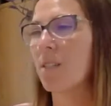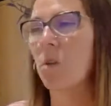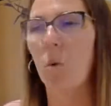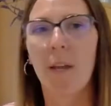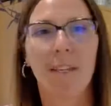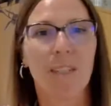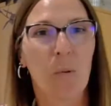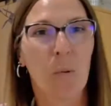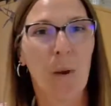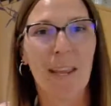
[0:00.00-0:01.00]
is going
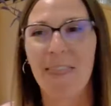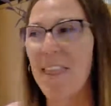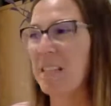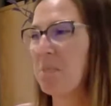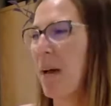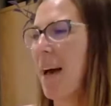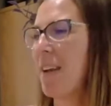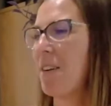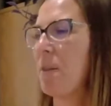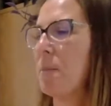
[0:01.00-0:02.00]
to win this
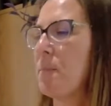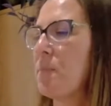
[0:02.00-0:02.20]
battle.